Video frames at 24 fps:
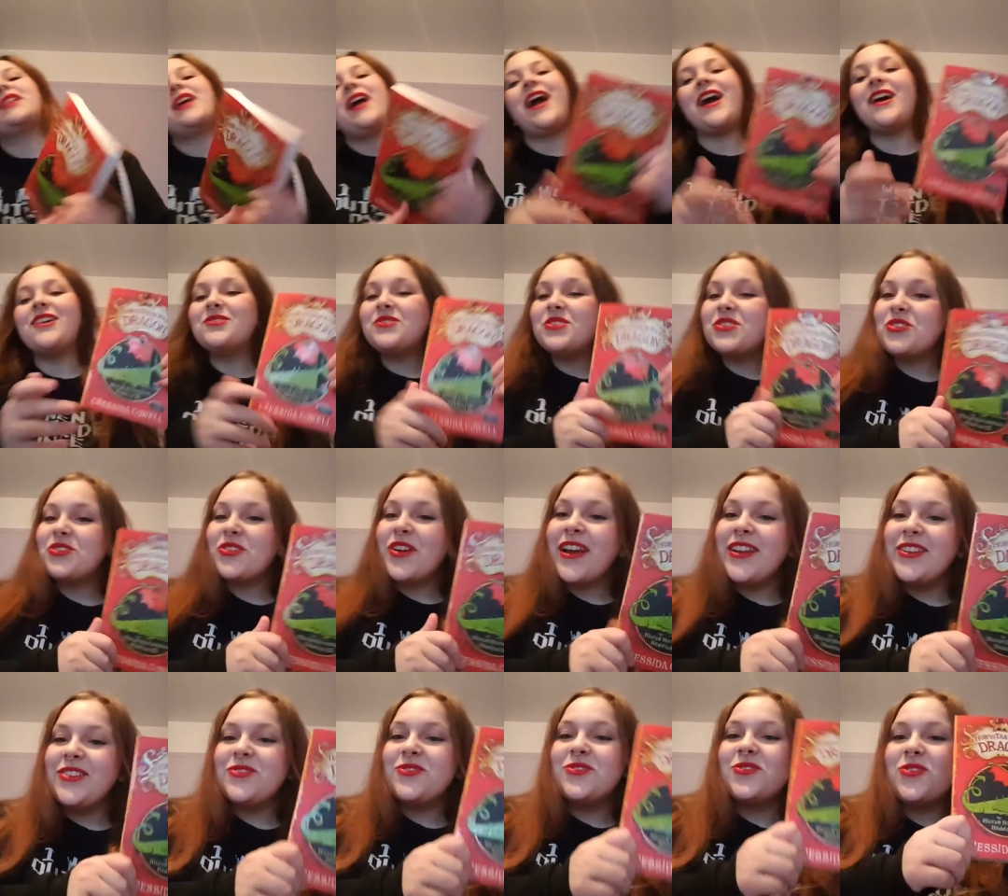How to
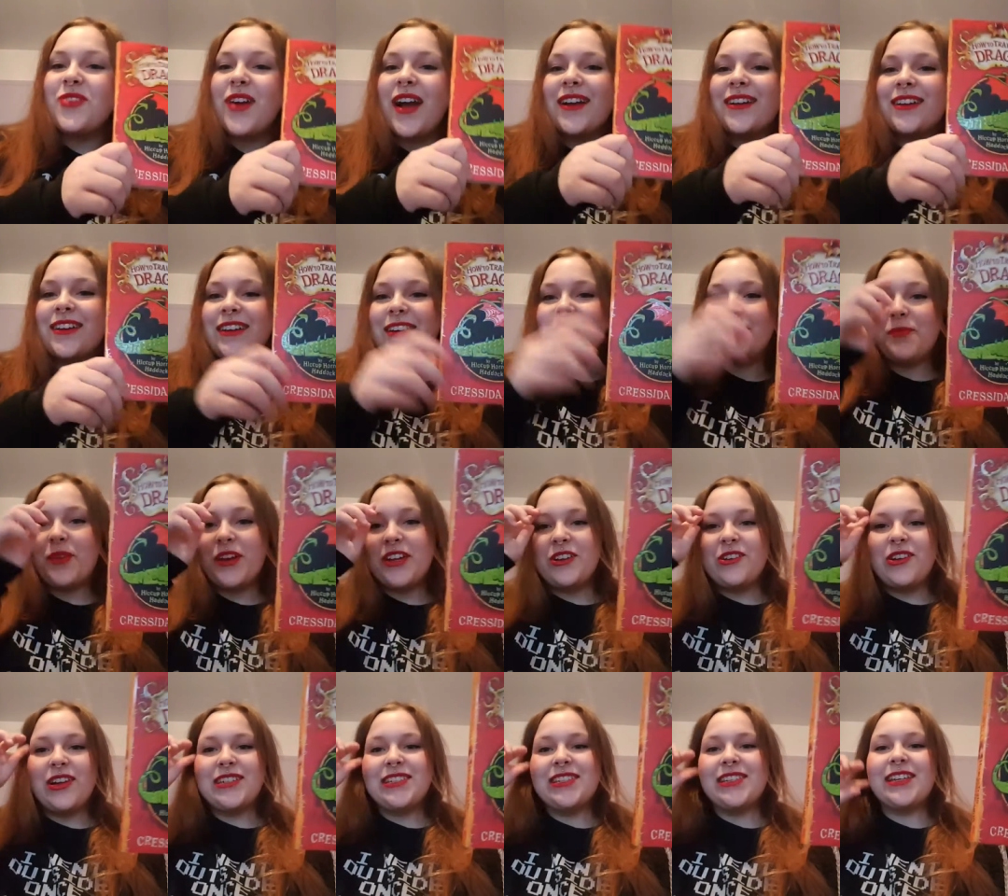Train Your Dragon by
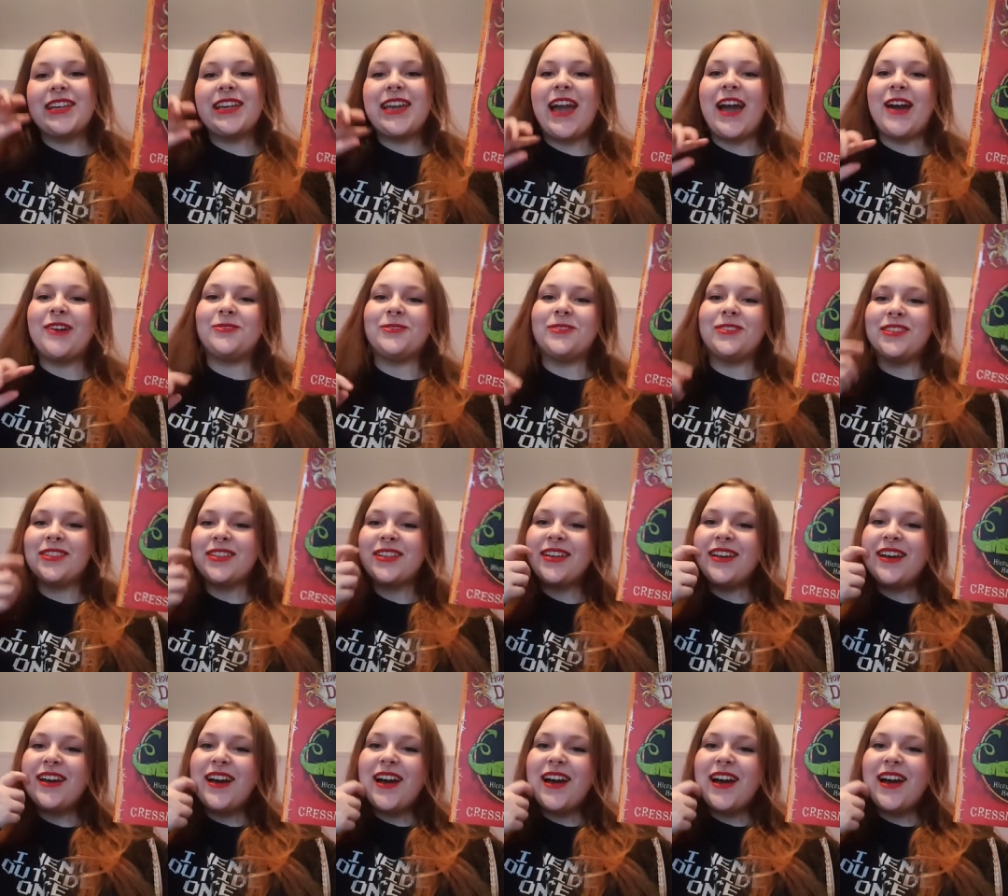Cressida Cowell,